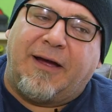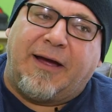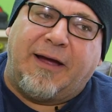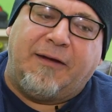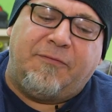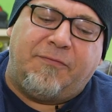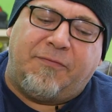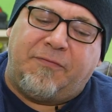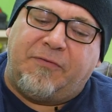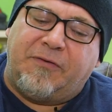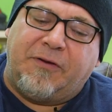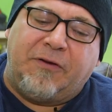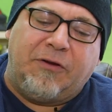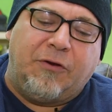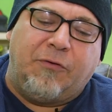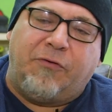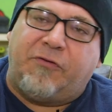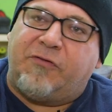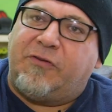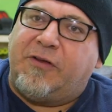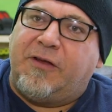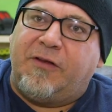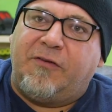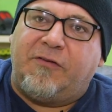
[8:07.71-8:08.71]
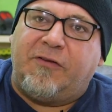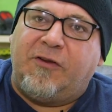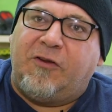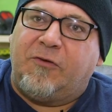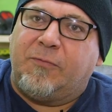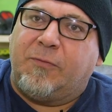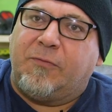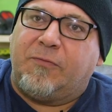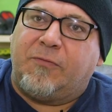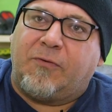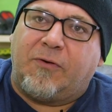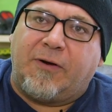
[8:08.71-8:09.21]
I've used C N
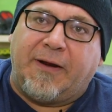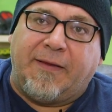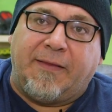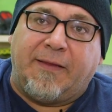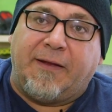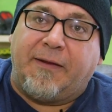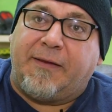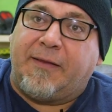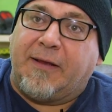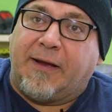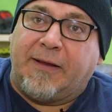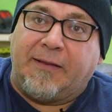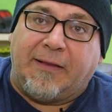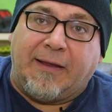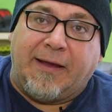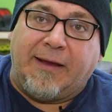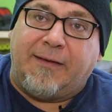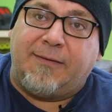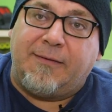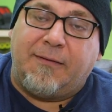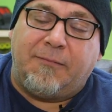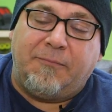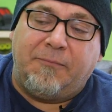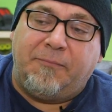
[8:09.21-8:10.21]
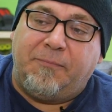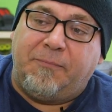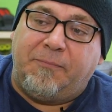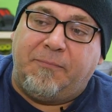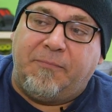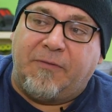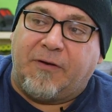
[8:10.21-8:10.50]
Cs before. I like I like them.